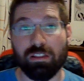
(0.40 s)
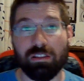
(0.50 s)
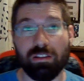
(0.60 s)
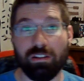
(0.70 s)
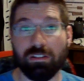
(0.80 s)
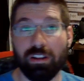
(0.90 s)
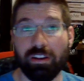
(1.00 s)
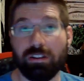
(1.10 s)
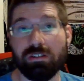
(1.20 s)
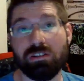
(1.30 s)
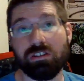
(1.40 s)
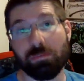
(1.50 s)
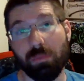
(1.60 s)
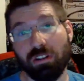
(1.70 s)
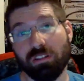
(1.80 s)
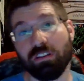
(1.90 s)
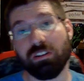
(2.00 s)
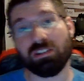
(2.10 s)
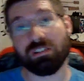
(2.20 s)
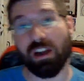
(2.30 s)
The Lakers smartly
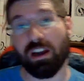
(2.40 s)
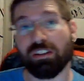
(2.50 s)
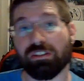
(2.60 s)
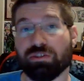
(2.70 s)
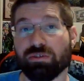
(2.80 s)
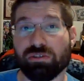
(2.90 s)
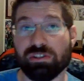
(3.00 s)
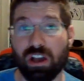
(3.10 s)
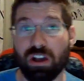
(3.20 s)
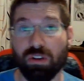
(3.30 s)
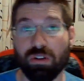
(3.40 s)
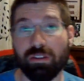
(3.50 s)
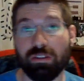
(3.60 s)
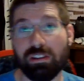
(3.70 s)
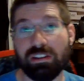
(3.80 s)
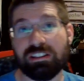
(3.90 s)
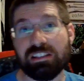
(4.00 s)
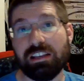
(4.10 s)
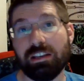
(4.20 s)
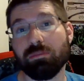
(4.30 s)
decided to sell the
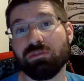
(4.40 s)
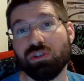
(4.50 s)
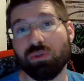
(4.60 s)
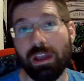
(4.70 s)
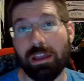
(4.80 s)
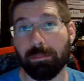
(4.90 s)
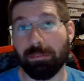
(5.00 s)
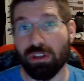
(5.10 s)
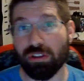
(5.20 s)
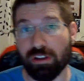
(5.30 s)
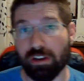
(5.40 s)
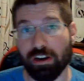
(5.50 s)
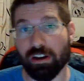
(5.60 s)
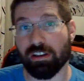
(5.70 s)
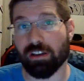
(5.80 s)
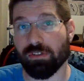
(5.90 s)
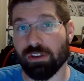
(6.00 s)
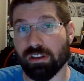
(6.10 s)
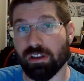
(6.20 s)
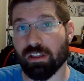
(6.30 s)
team to a billionaire,
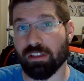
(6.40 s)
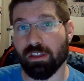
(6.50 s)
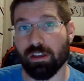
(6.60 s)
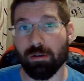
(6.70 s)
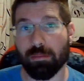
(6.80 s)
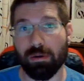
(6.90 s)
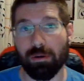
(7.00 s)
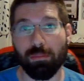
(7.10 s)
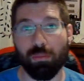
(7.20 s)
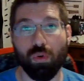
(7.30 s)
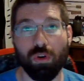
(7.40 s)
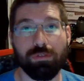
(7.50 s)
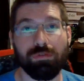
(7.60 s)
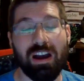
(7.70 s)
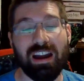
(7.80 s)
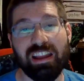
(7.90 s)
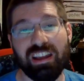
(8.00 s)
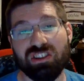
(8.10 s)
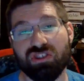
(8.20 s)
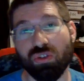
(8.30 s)
giving them more
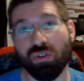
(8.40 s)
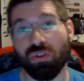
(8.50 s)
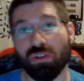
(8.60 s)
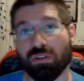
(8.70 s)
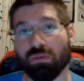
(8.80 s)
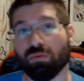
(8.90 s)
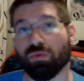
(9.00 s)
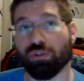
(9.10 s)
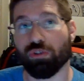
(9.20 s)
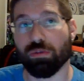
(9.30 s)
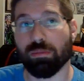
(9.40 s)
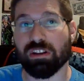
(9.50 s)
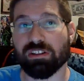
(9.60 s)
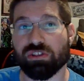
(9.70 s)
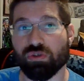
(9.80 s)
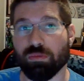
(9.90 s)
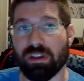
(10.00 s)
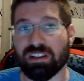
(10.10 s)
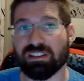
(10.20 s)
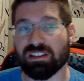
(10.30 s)
financial room to
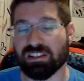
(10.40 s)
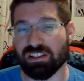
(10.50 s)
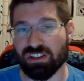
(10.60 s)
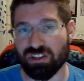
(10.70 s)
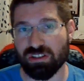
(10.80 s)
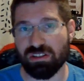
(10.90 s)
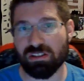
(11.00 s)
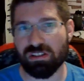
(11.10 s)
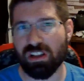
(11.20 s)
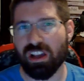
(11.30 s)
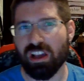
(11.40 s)
make decisions.